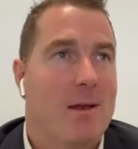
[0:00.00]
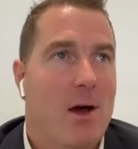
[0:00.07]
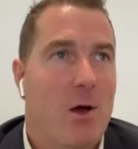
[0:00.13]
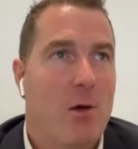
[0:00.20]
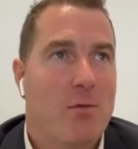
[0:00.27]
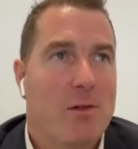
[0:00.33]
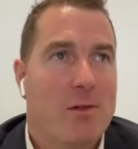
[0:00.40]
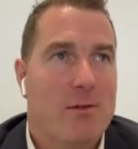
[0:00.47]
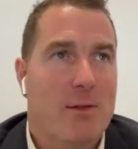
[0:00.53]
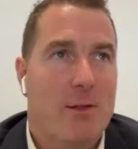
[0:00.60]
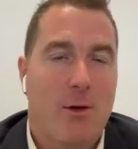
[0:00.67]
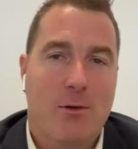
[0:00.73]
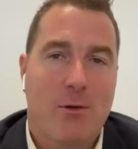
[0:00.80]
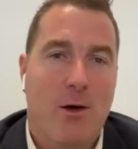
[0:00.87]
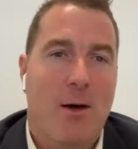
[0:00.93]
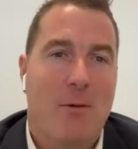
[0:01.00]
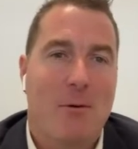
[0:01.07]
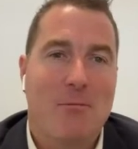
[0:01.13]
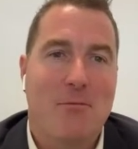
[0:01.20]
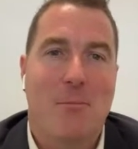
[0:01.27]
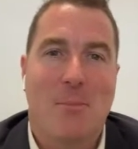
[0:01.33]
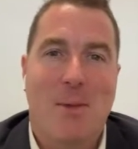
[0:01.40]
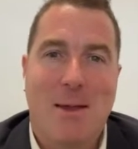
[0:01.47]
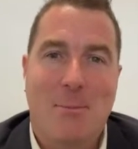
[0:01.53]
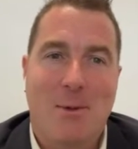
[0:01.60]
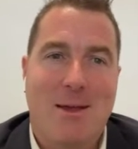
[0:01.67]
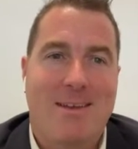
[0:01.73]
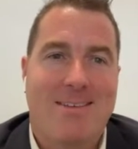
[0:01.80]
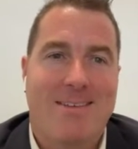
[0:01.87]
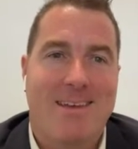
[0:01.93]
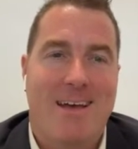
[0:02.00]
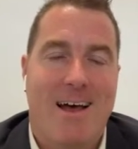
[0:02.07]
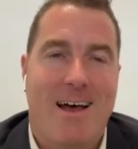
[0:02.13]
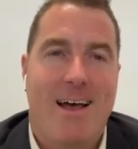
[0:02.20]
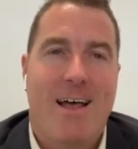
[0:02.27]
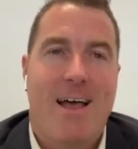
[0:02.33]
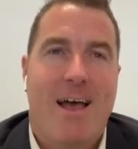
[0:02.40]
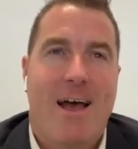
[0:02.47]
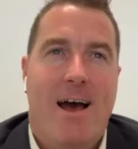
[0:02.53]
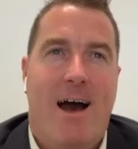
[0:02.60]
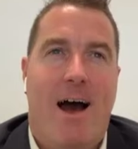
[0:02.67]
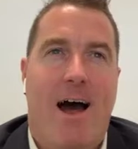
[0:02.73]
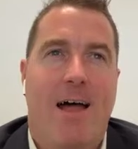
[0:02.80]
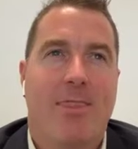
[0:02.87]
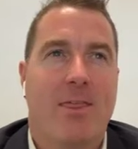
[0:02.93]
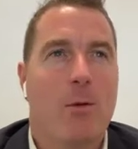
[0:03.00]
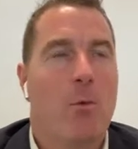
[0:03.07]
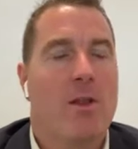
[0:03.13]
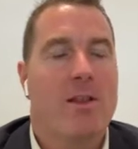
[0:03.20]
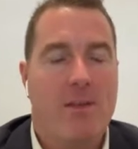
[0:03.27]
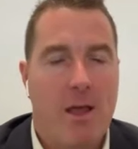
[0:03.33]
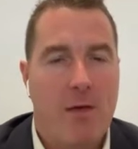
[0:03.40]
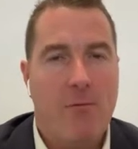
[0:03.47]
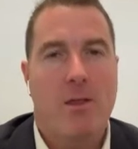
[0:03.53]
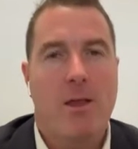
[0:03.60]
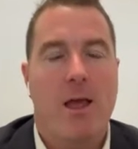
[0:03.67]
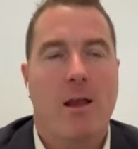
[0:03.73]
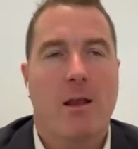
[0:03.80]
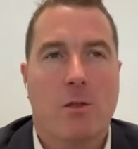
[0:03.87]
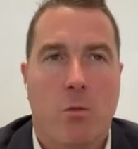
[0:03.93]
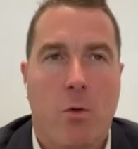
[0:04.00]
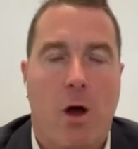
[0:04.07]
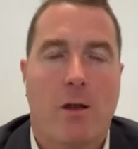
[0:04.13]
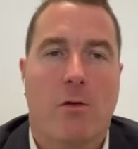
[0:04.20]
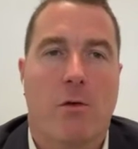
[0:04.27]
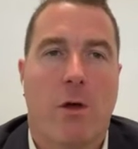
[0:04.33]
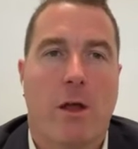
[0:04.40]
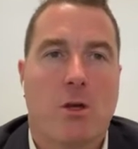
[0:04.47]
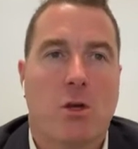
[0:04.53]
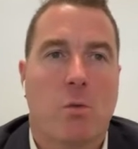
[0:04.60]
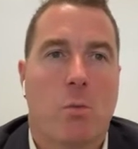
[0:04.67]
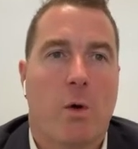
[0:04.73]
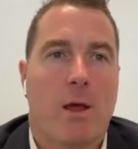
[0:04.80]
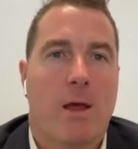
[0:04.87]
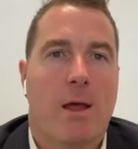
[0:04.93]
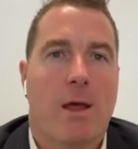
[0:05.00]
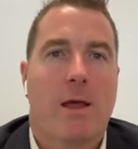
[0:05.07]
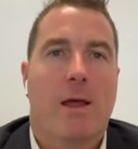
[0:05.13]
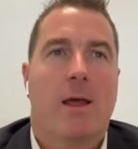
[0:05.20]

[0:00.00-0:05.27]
hopefully it's a long time off for me, but I think we're definitely heading the right direction where,